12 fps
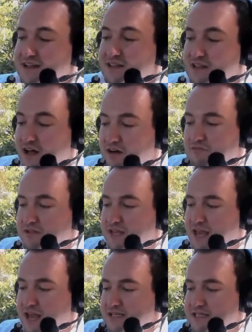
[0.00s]
I love with
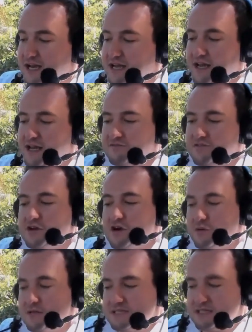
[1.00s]
K-Tech. If you
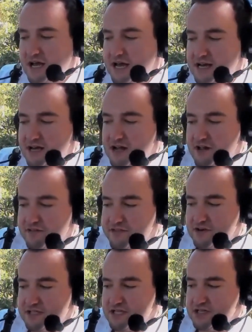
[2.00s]
go inside,
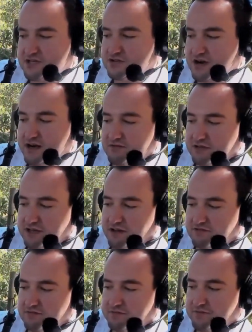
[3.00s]
there's this strain
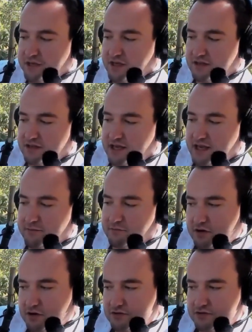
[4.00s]
relief. The
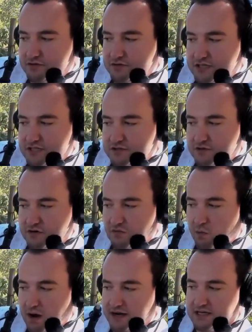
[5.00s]
cable goes through this sort of
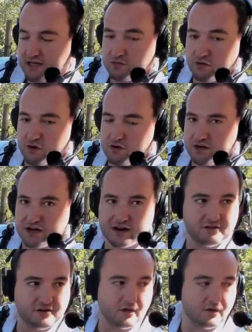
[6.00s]
windy road, and I
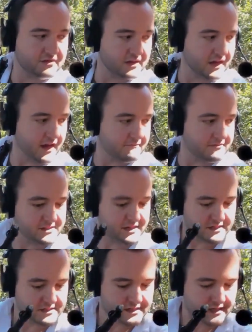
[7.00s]
don't know if the cameras can see